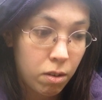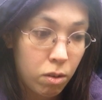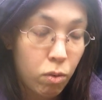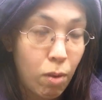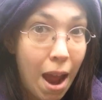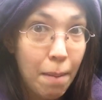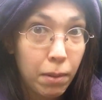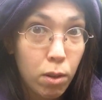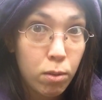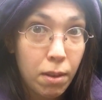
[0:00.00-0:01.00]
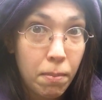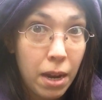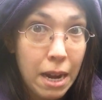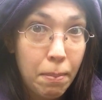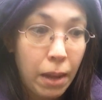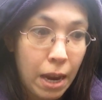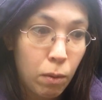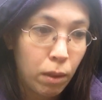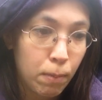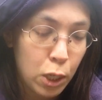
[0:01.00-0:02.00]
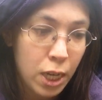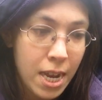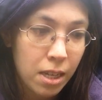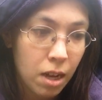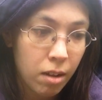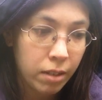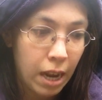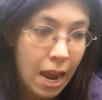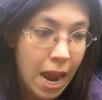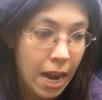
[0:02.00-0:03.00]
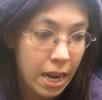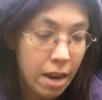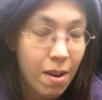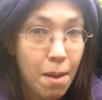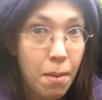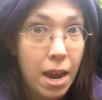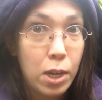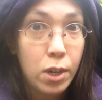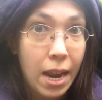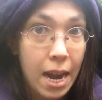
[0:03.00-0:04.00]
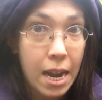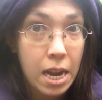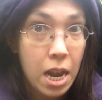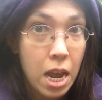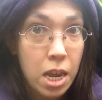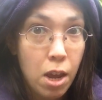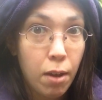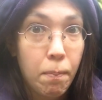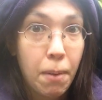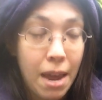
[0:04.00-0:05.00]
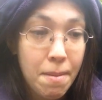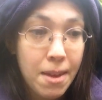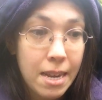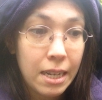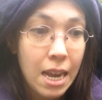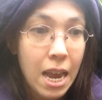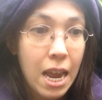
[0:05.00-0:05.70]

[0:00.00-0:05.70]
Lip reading: crap loads of money playing with machines all day, and here I'm educating young babies